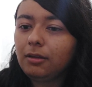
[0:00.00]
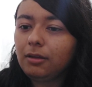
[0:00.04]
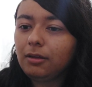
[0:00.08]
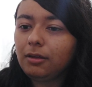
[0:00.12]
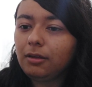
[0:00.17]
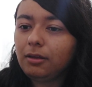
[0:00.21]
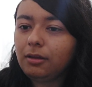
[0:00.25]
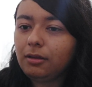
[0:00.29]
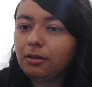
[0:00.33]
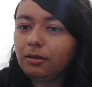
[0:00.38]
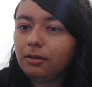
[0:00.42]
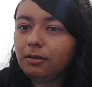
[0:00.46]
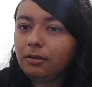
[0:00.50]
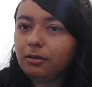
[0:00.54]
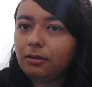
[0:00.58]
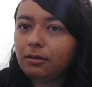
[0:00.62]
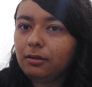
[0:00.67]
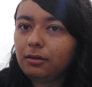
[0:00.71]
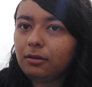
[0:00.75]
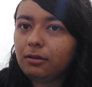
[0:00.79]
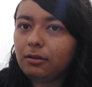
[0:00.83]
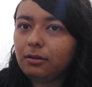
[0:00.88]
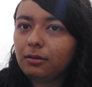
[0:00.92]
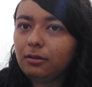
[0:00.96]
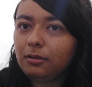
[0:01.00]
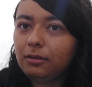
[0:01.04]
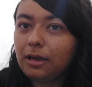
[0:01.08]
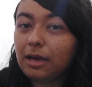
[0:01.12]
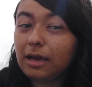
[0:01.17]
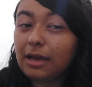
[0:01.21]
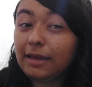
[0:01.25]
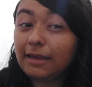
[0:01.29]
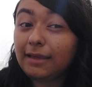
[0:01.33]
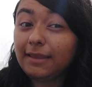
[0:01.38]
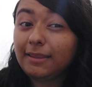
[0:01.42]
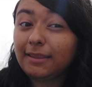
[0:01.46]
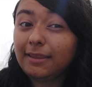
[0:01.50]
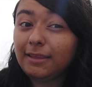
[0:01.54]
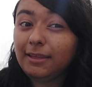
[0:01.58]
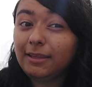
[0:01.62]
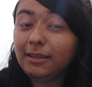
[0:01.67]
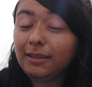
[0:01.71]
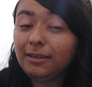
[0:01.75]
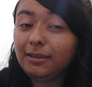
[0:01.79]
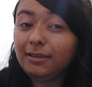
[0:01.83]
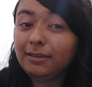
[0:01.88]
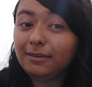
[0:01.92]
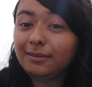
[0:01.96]
and I
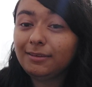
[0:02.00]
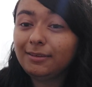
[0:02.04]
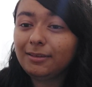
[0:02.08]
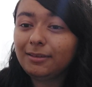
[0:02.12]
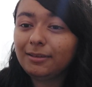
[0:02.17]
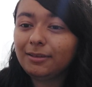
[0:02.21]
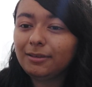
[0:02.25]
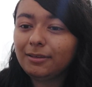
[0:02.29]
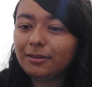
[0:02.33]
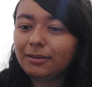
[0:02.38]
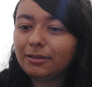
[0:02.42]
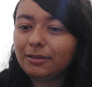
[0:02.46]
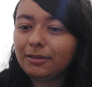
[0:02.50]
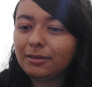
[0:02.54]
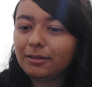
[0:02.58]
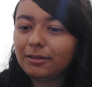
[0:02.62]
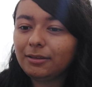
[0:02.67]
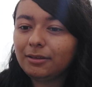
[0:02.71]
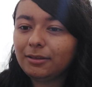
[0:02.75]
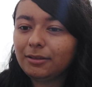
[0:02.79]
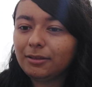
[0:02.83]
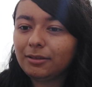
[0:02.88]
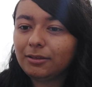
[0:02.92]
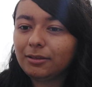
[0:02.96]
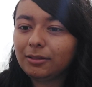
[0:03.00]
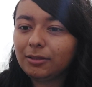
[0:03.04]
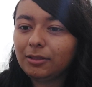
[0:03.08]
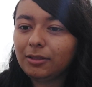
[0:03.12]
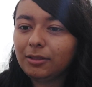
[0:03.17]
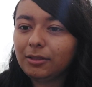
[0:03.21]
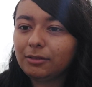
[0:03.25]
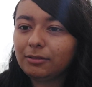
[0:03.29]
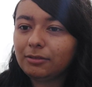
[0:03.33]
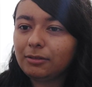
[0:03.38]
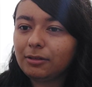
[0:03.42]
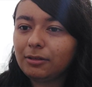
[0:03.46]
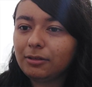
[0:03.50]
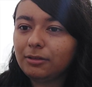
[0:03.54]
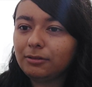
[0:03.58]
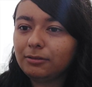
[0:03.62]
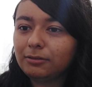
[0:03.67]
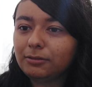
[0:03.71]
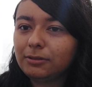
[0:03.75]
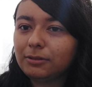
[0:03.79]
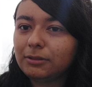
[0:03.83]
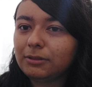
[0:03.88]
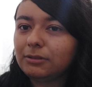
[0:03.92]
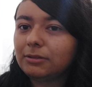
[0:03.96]
think uh, he cried
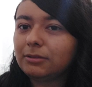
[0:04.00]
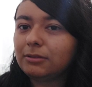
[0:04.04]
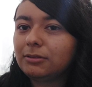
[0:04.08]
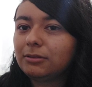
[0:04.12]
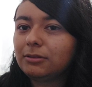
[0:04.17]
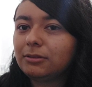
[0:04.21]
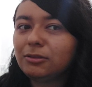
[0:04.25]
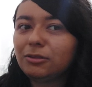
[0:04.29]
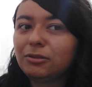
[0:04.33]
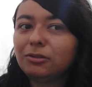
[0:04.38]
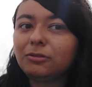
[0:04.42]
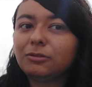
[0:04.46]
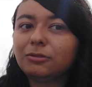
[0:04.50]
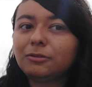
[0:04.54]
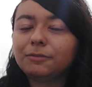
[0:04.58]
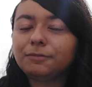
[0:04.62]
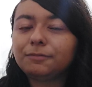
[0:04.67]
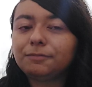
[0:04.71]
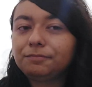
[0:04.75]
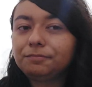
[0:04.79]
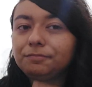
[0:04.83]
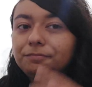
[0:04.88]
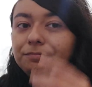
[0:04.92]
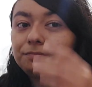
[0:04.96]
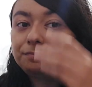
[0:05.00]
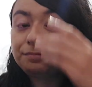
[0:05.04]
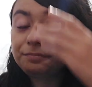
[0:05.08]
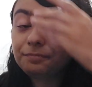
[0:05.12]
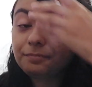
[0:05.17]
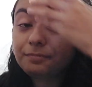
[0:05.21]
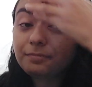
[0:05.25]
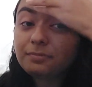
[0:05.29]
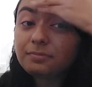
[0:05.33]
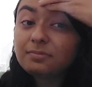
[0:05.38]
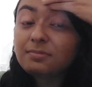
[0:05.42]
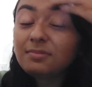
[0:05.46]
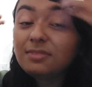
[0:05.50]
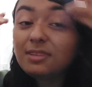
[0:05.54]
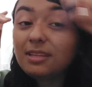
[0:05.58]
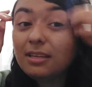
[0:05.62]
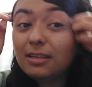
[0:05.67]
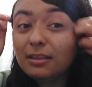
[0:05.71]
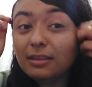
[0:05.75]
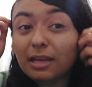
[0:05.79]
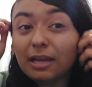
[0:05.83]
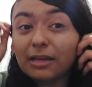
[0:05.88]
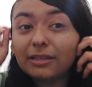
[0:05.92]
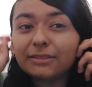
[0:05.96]
when you know
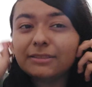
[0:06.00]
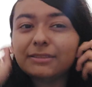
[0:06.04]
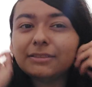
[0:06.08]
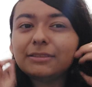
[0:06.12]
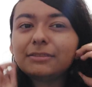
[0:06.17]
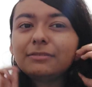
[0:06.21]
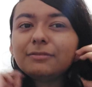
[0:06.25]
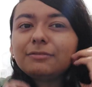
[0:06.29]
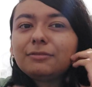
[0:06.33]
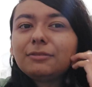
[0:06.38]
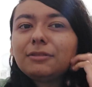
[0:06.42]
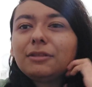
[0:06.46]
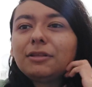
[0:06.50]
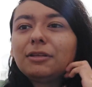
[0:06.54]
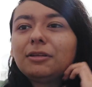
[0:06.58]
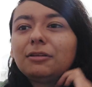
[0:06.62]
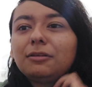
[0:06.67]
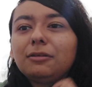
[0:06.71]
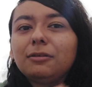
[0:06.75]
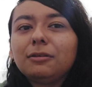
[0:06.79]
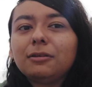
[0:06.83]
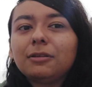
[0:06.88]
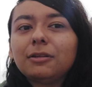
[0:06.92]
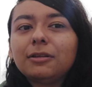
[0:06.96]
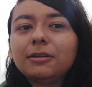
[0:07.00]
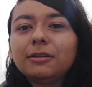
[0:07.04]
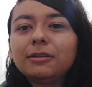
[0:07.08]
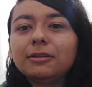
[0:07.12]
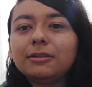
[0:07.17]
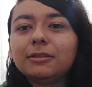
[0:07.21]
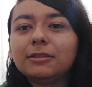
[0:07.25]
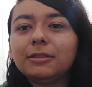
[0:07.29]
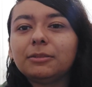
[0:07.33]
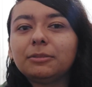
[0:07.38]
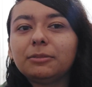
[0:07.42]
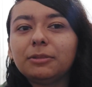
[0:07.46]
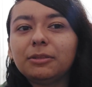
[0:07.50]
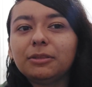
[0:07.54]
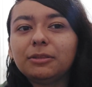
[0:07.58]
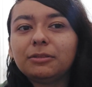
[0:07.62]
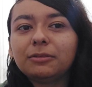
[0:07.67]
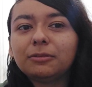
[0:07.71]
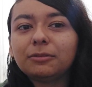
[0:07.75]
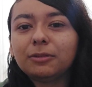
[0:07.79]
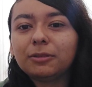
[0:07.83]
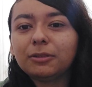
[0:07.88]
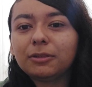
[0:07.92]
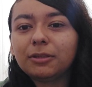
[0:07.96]
that scene when he looked at the
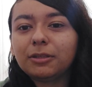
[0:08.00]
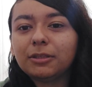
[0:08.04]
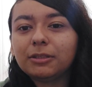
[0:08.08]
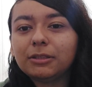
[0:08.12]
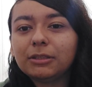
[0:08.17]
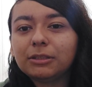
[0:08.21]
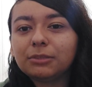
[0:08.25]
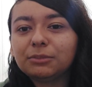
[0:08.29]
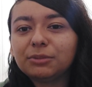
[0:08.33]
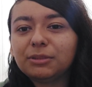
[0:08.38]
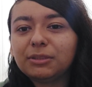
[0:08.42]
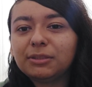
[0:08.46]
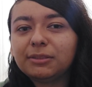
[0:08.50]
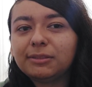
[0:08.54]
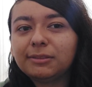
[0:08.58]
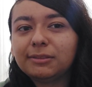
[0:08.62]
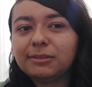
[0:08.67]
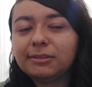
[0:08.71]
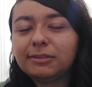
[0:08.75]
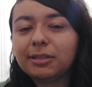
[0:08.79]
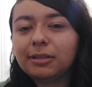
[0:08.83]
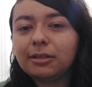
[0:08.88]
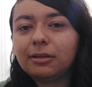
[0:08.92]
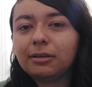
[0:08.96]
TV with Kishibe and, Ch